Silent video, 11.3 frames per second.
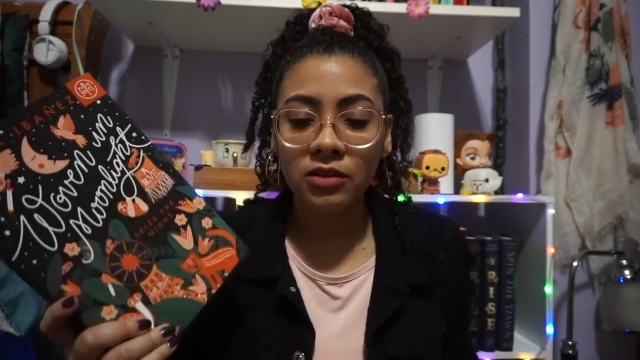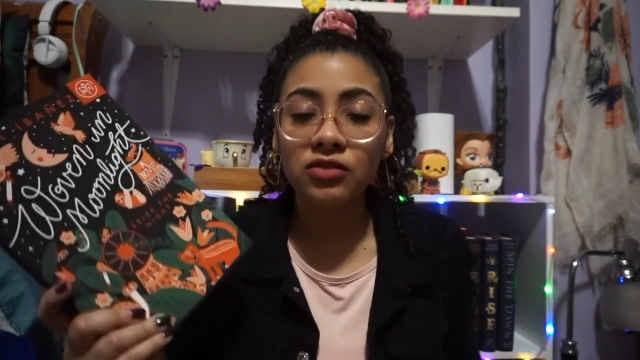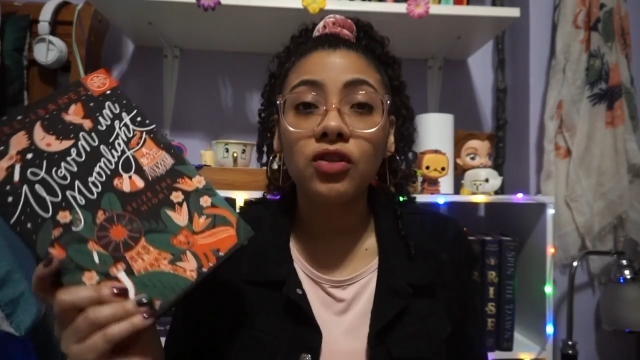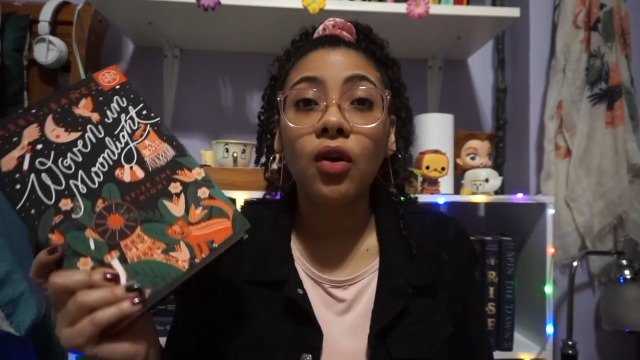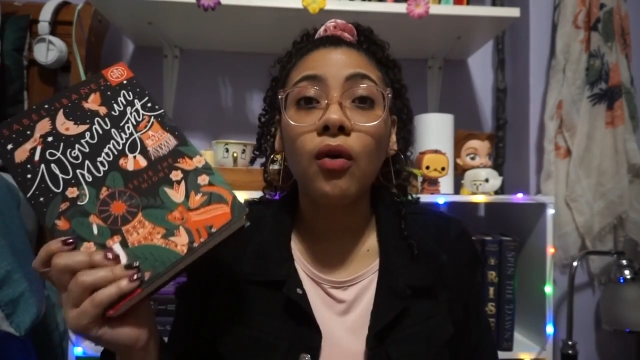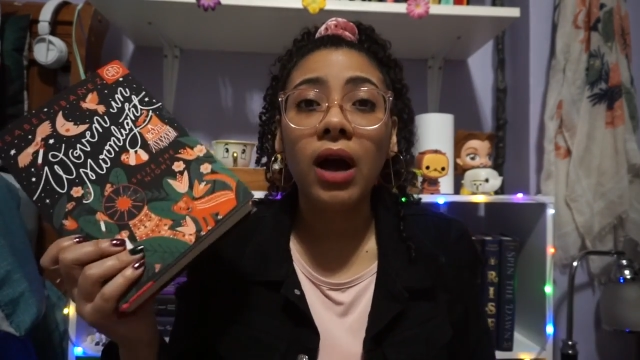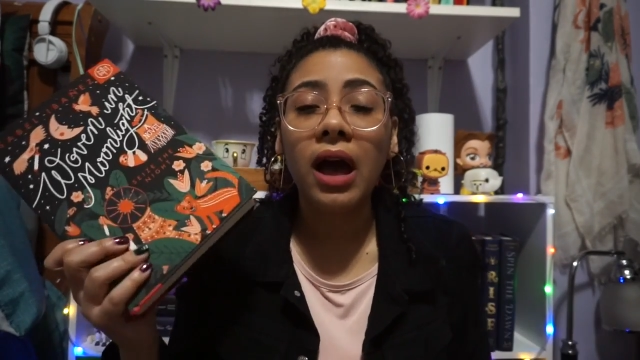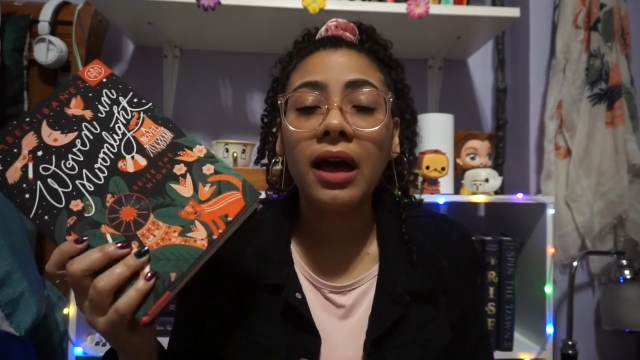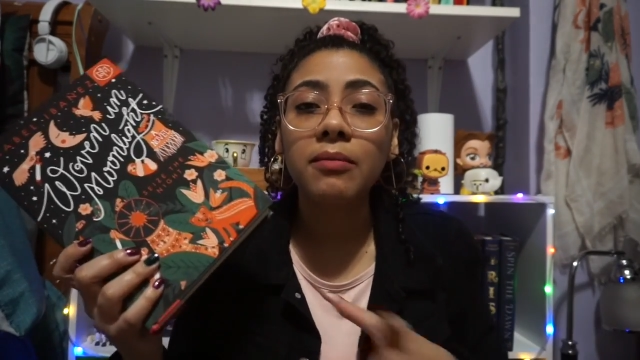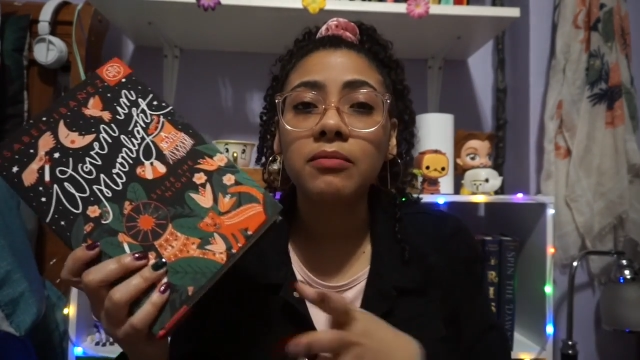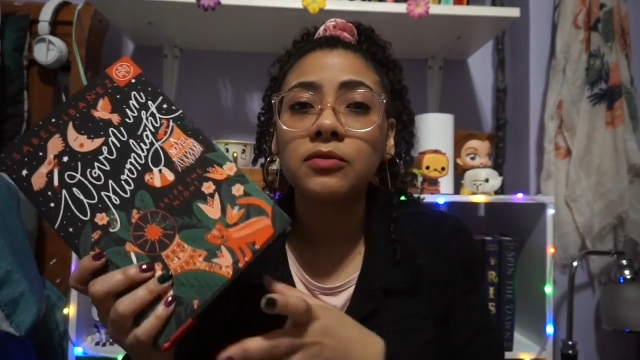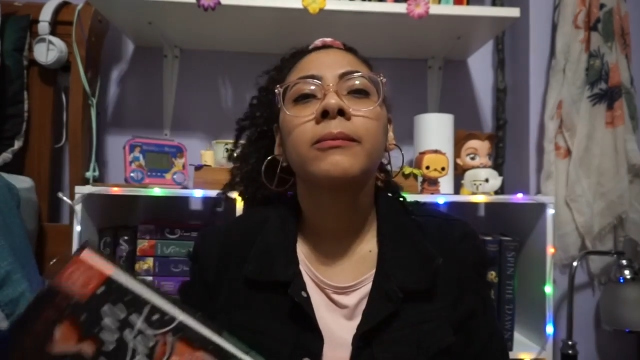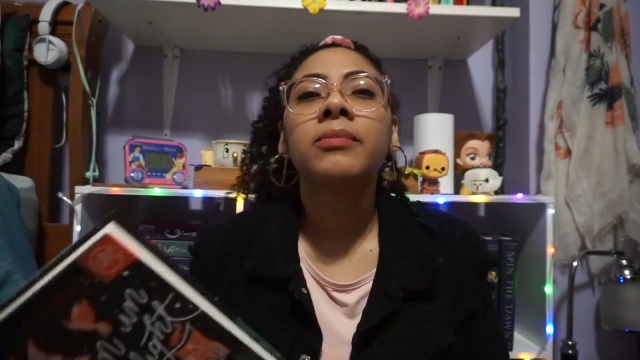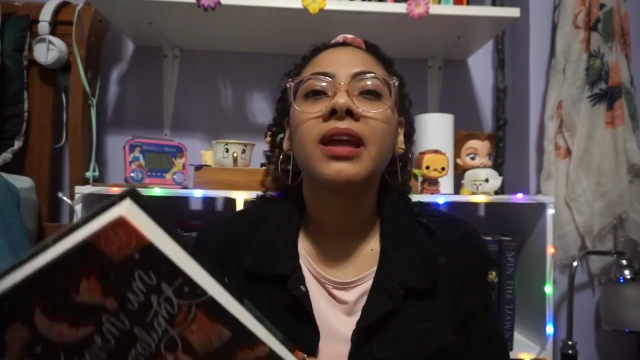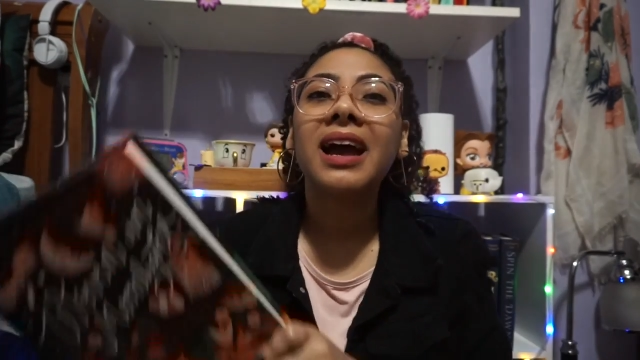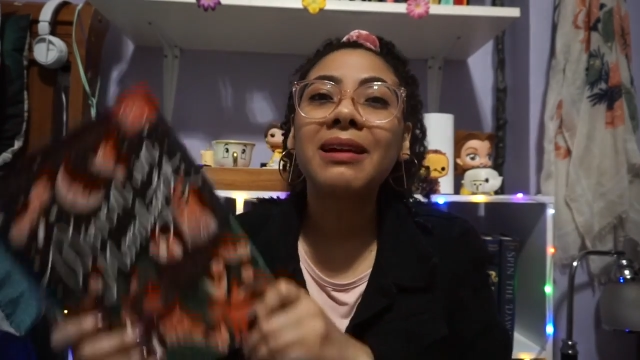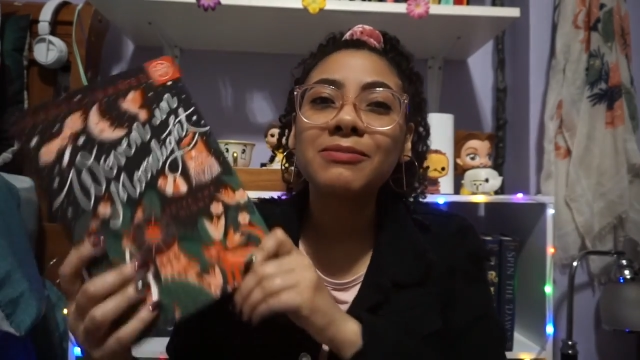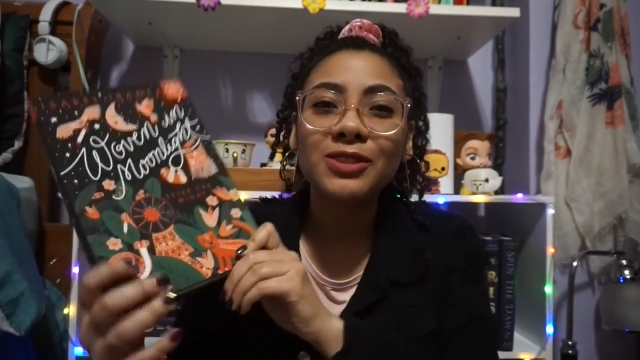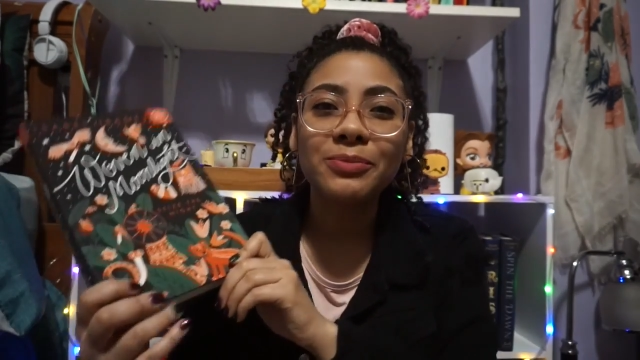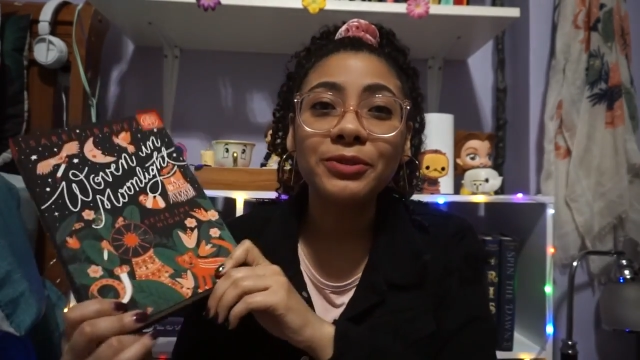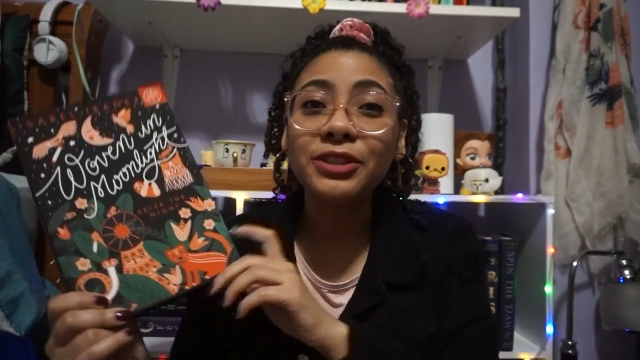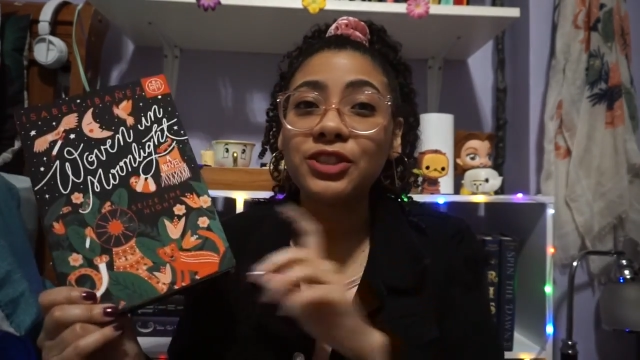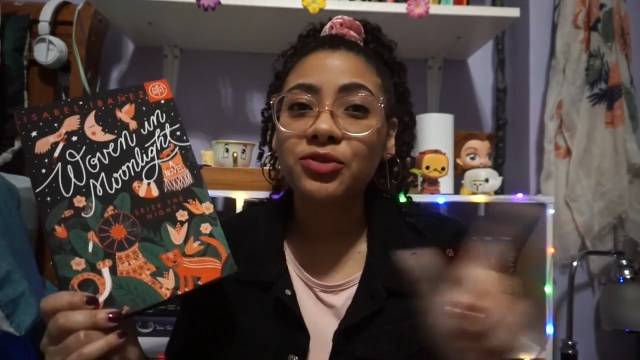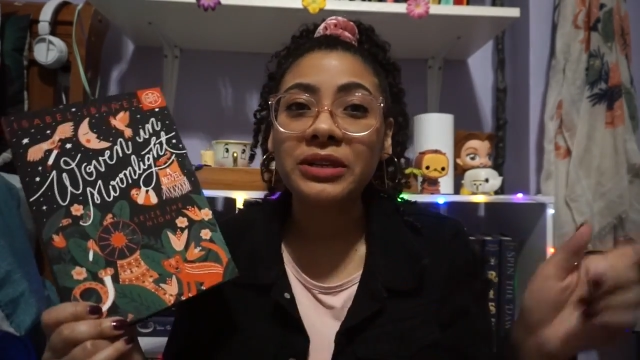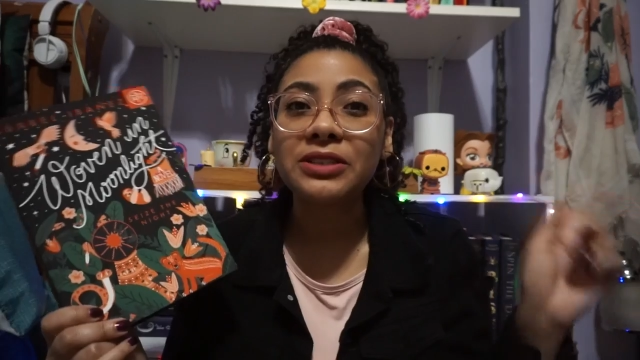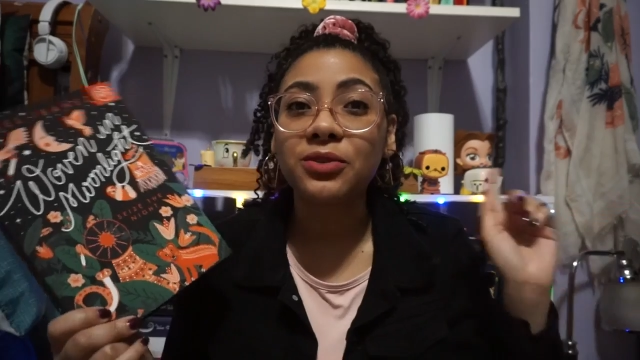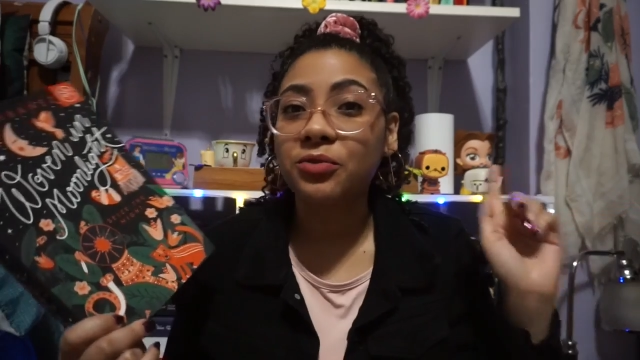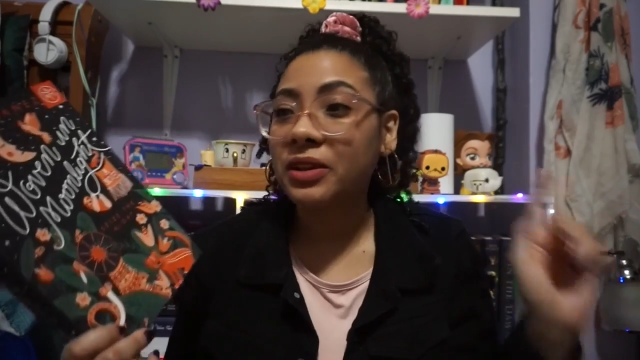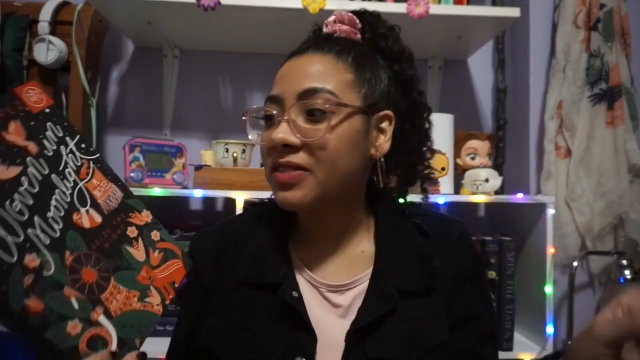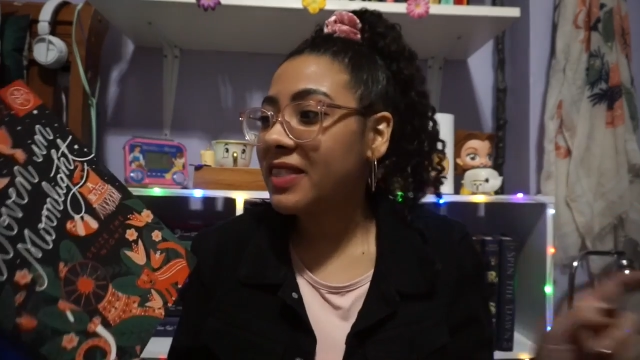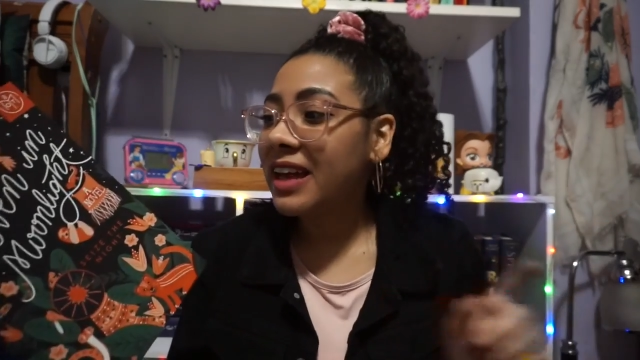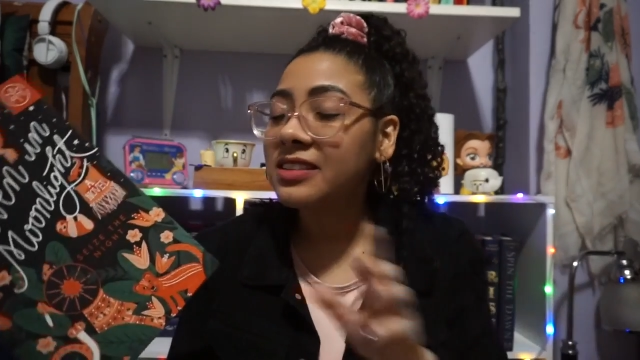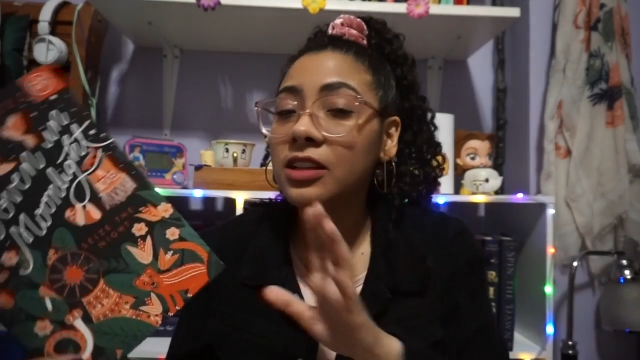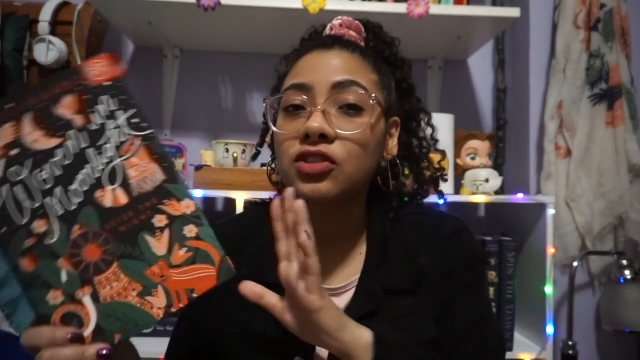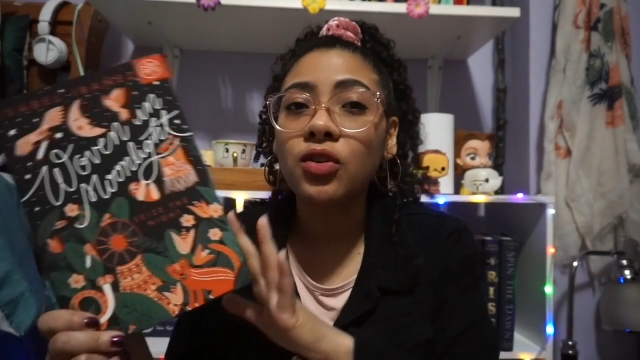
So I'm super intrigued to read that.